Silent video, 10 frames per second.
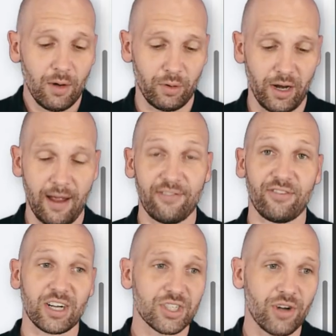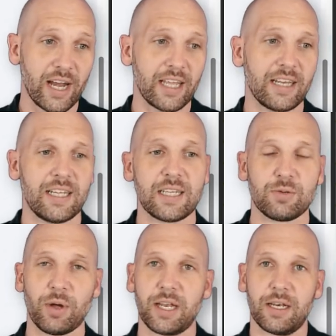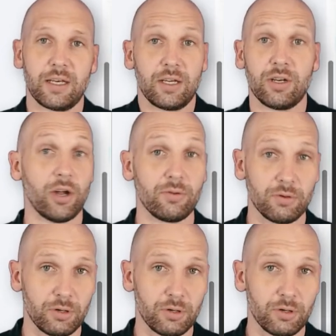We know how frustrating it is when you don't